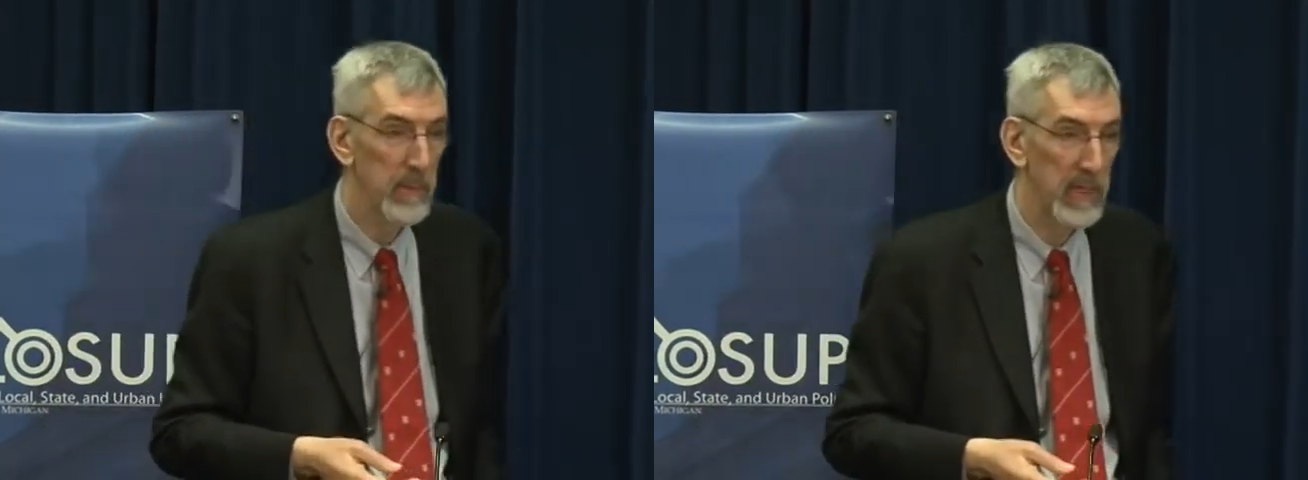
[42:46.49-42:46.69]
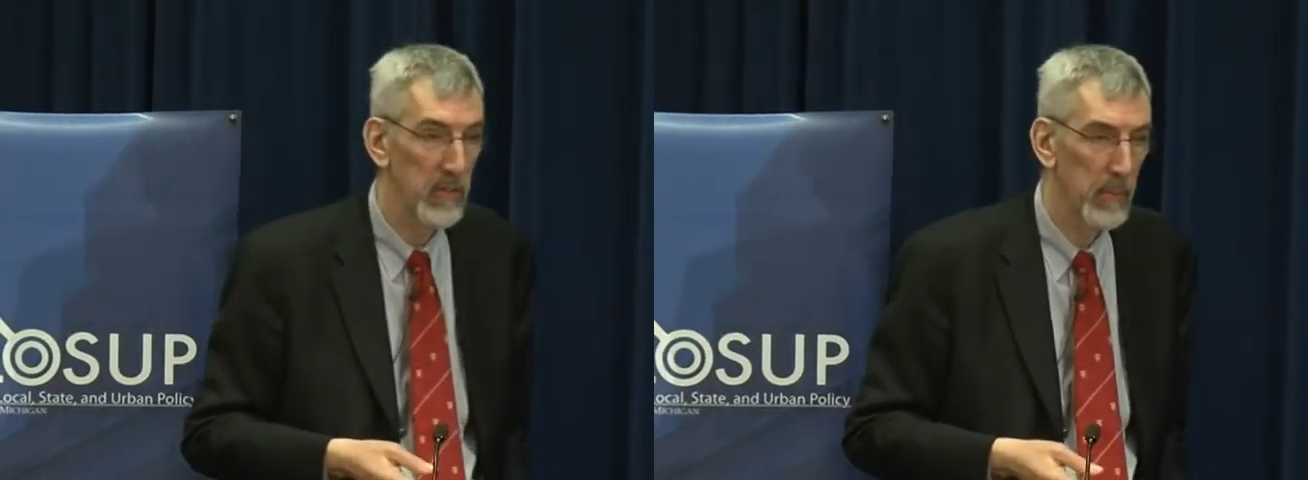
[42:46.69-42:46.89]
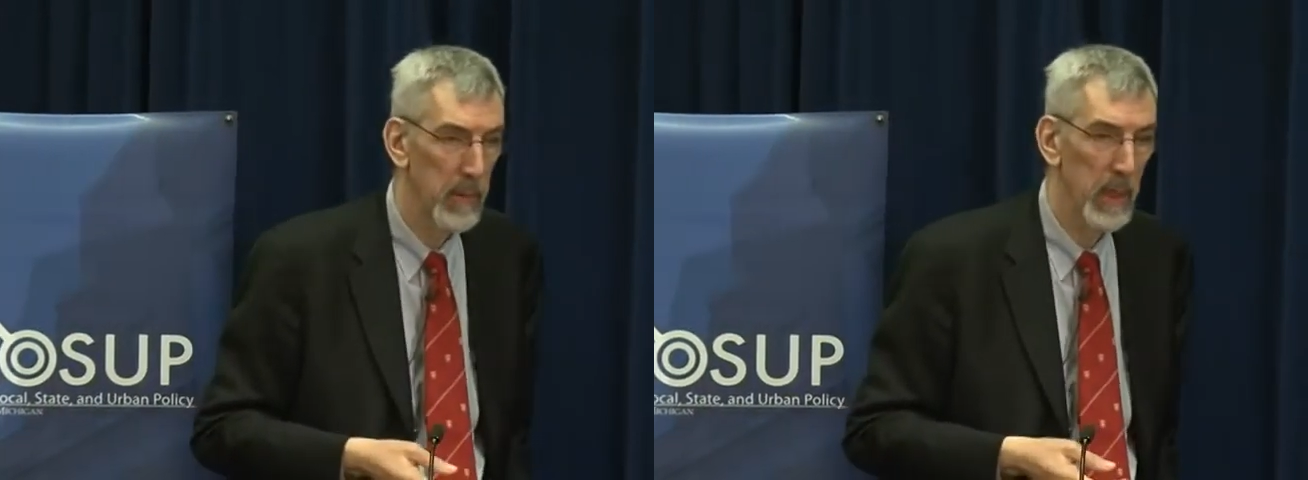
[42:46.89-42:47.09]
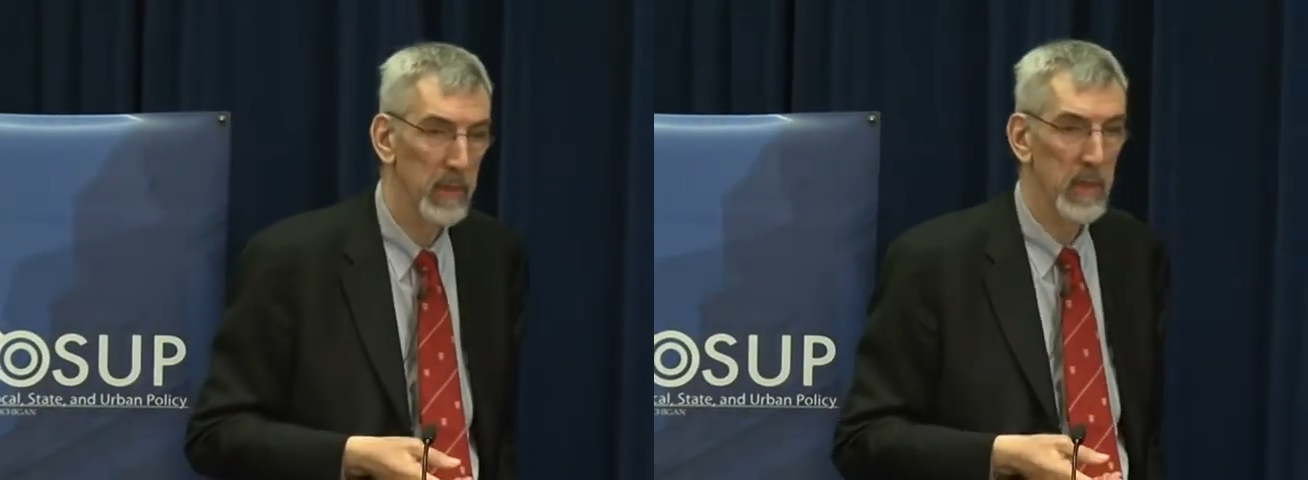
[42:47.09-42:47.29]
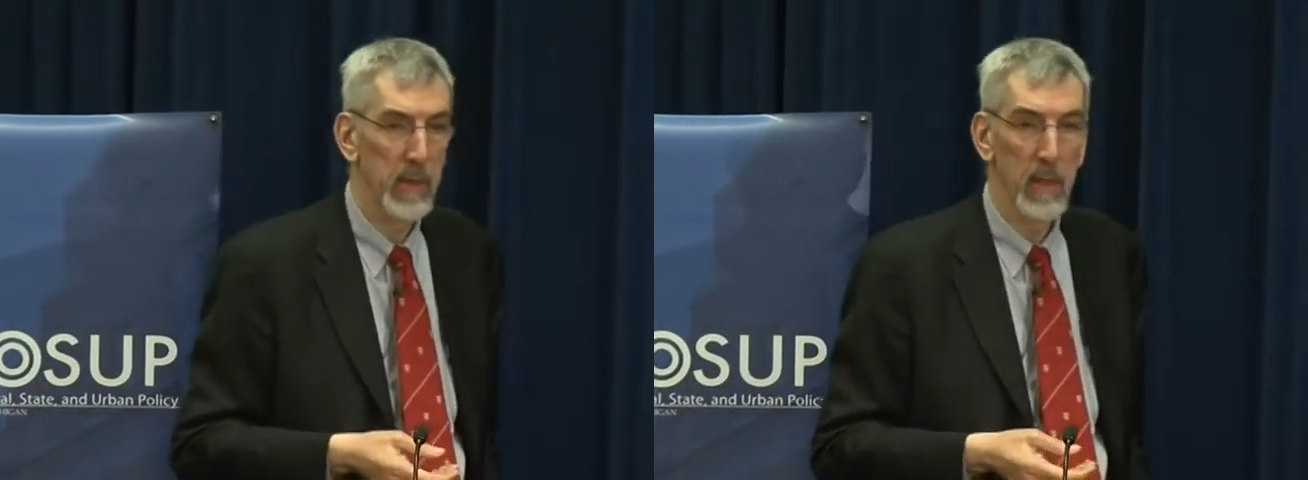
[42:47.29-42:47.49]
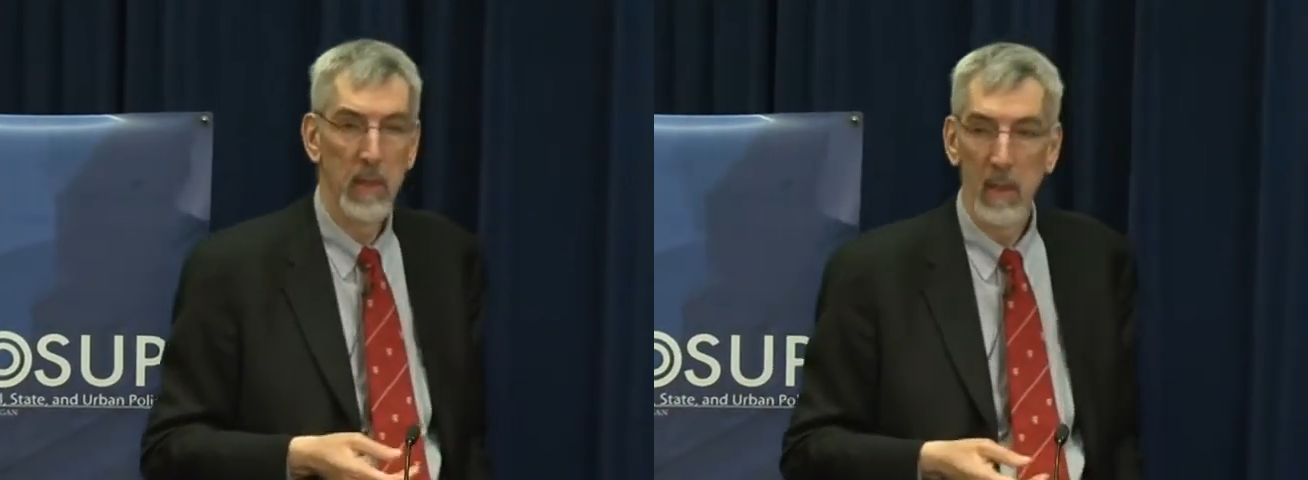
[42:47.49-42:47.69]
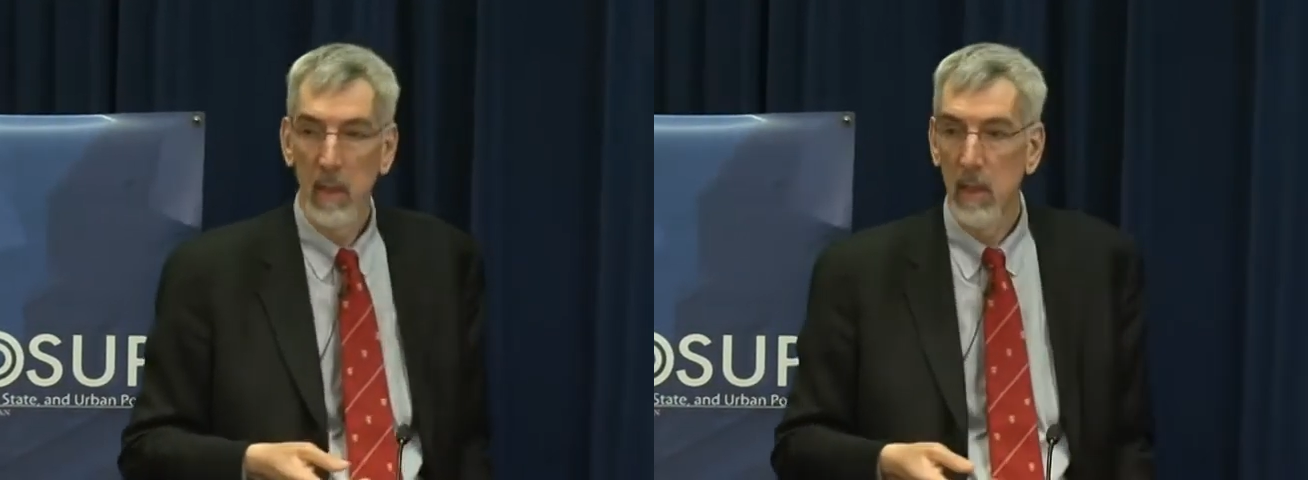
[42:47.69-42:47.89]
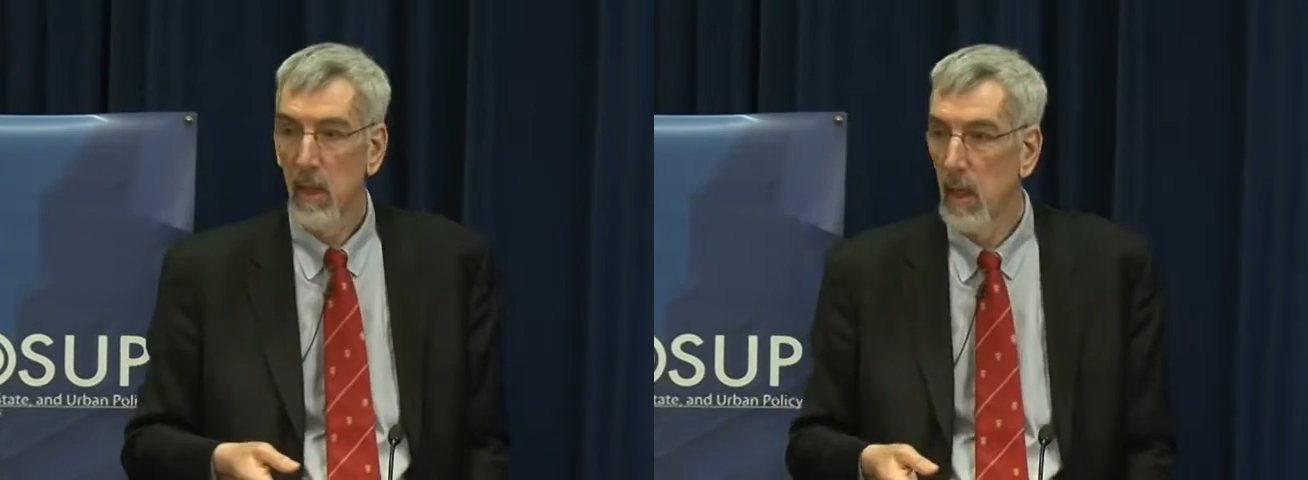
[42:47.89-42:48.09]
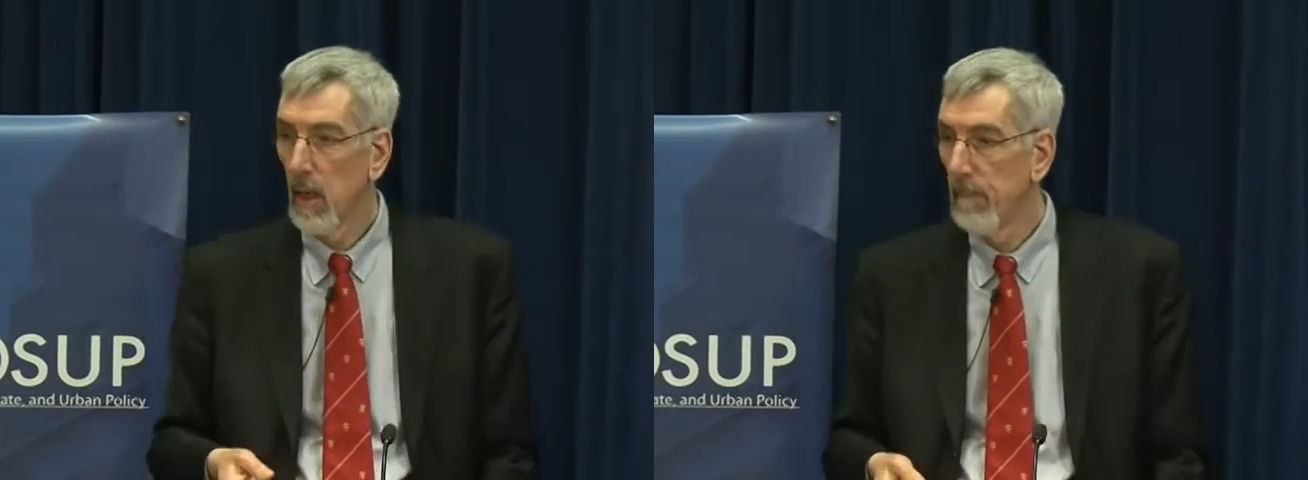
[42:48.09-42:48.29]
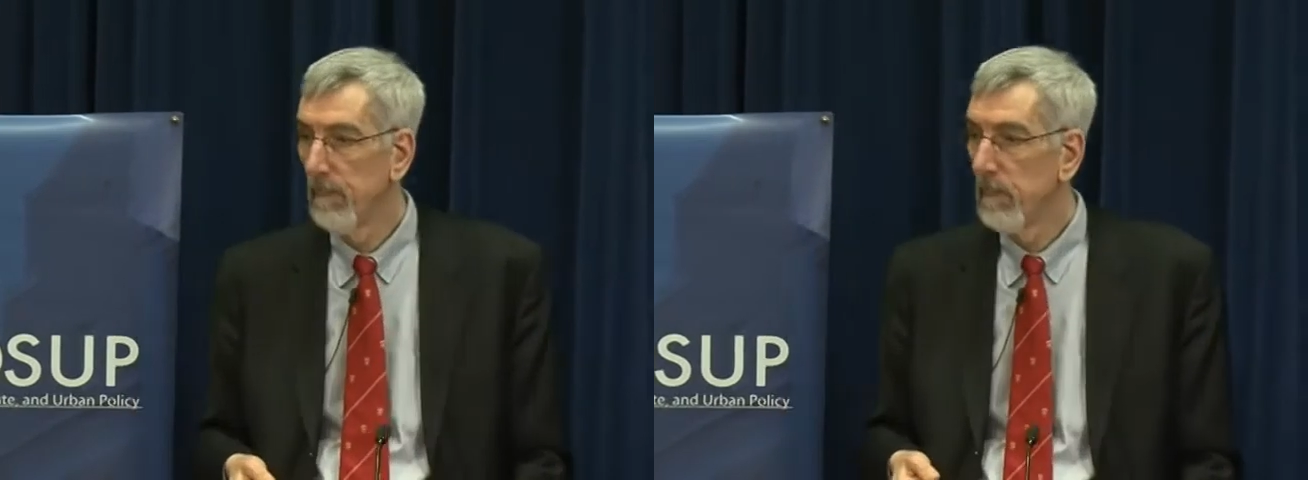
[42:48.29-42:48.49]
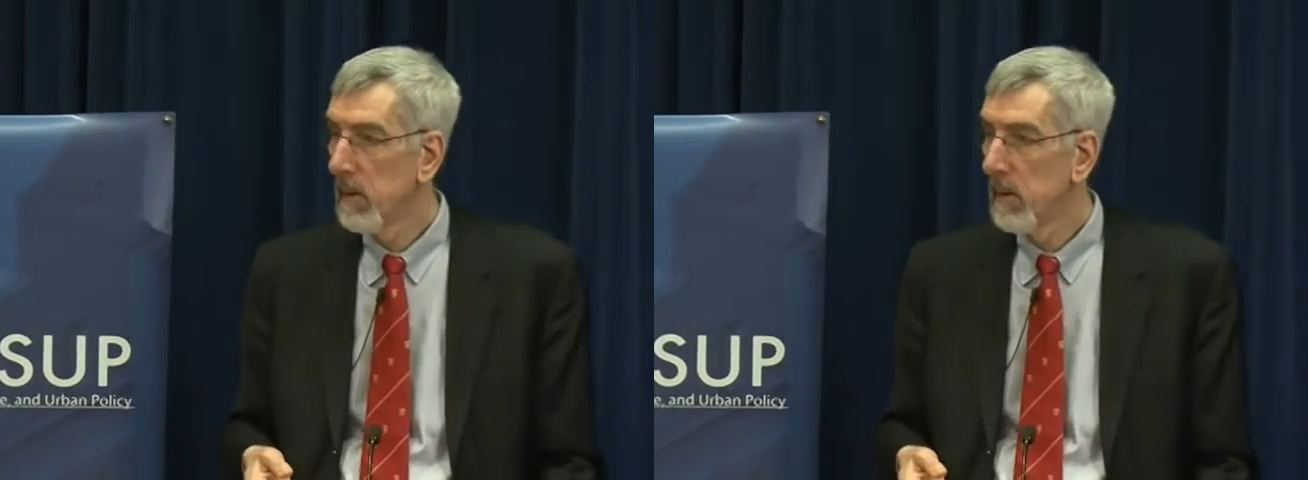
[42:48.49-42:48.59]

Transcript: metropolitan area, um,